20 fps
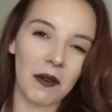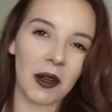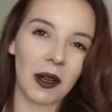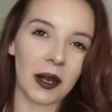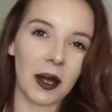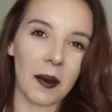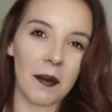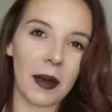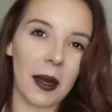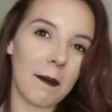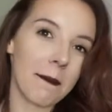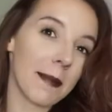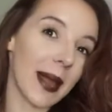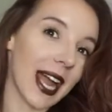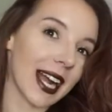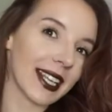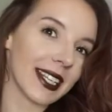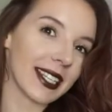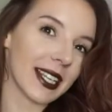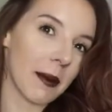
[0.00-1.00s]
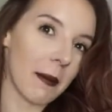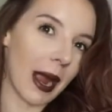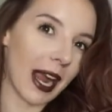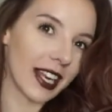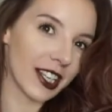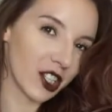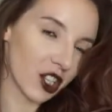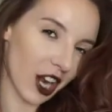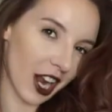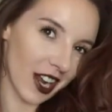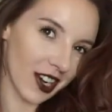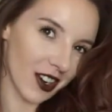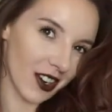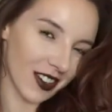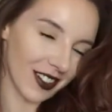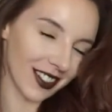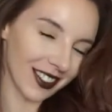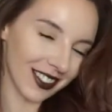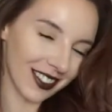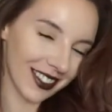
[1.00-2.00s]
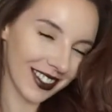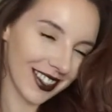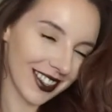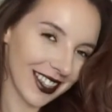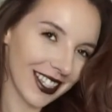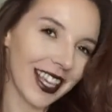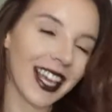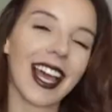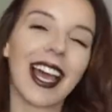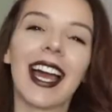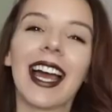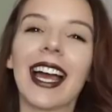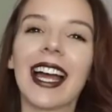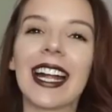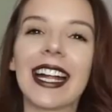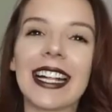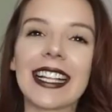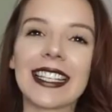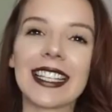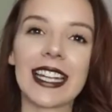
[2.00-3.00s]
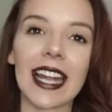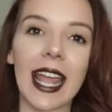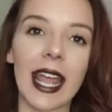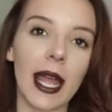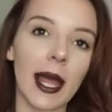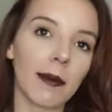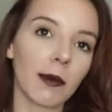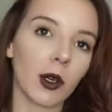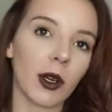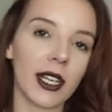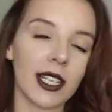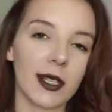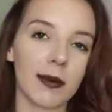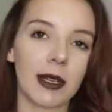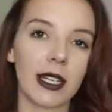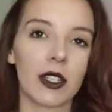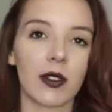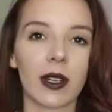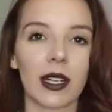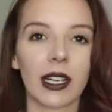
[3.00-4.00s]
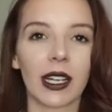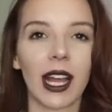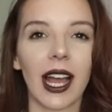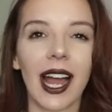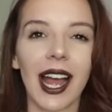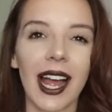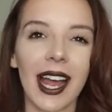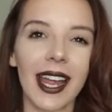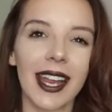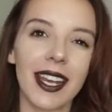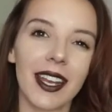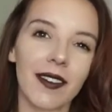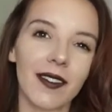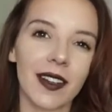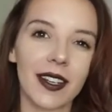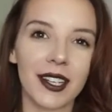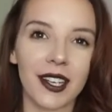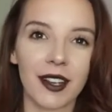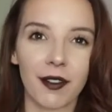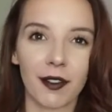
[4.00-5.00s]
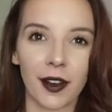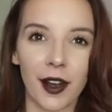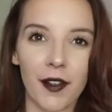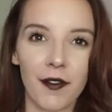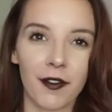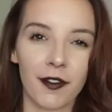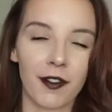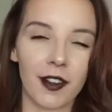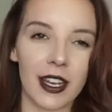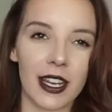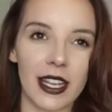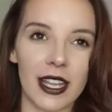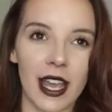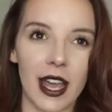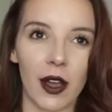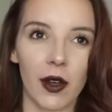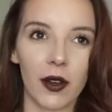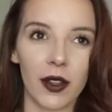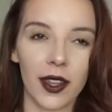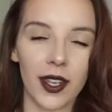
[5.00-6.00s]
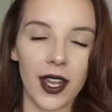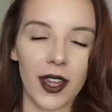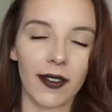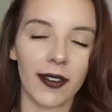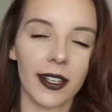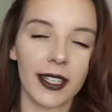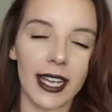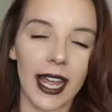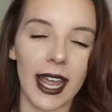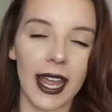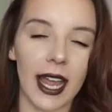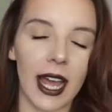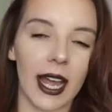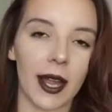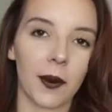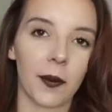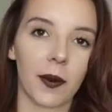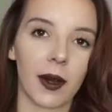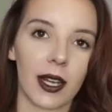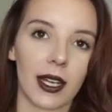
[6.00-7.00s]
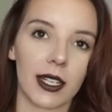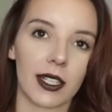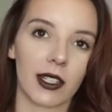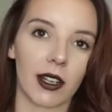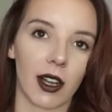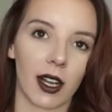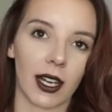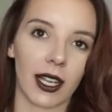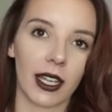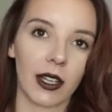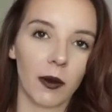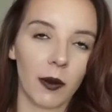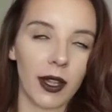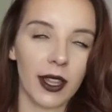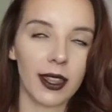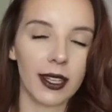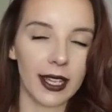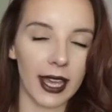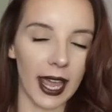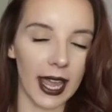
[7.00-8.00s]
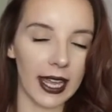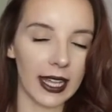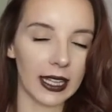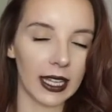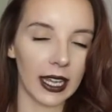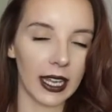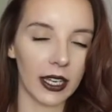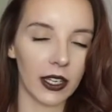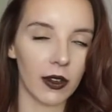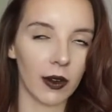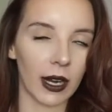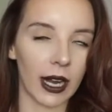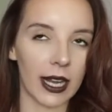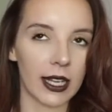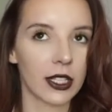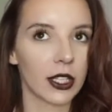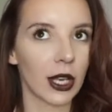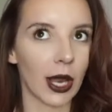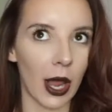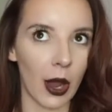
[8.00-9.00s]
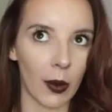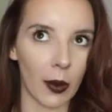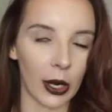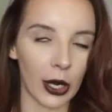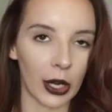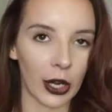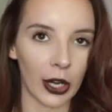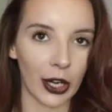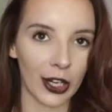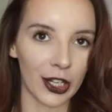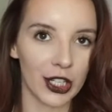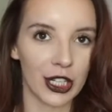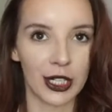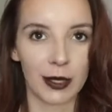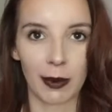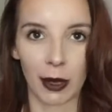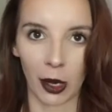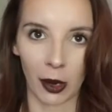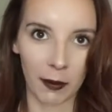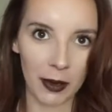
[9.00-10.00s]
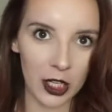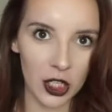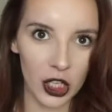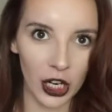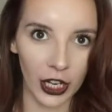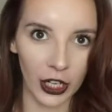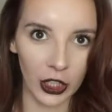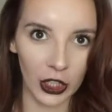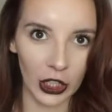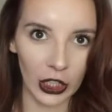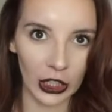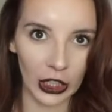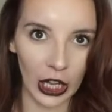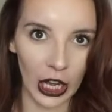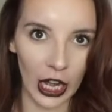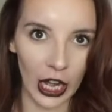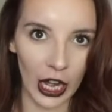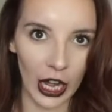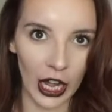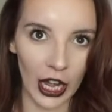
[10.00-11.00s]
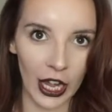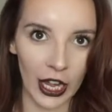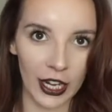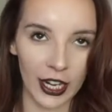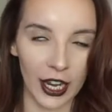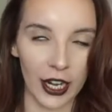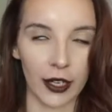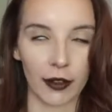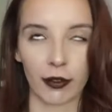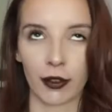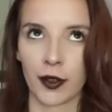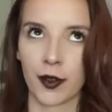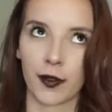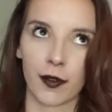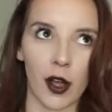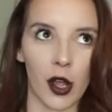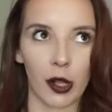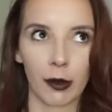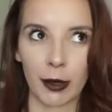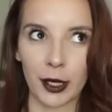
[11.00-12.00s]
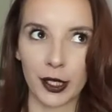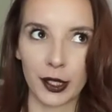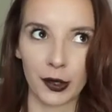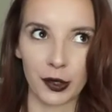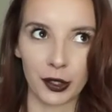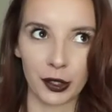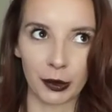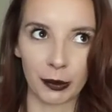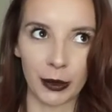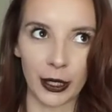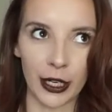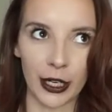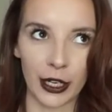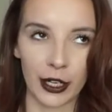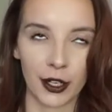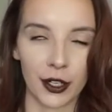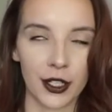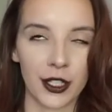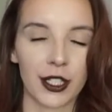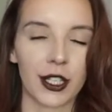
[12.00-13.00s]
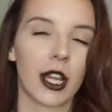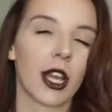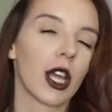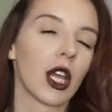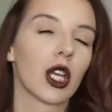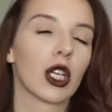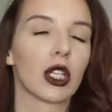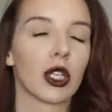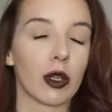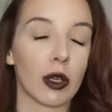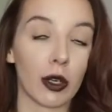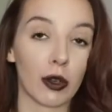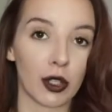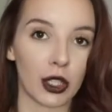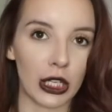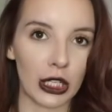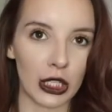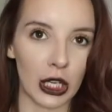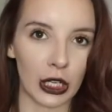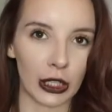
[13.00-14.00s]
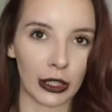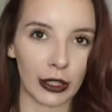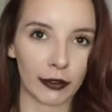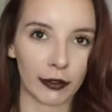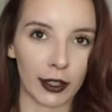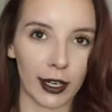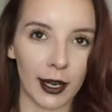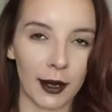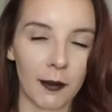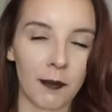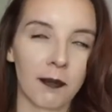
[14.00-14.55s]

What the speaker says: Welcome back to my channel. Today I'm going to be doing kind of a different video. The other day I was talking with Kaylin. You guys know her. She's been on my channel a lot, and if you follow my social medias, you know she's all over it.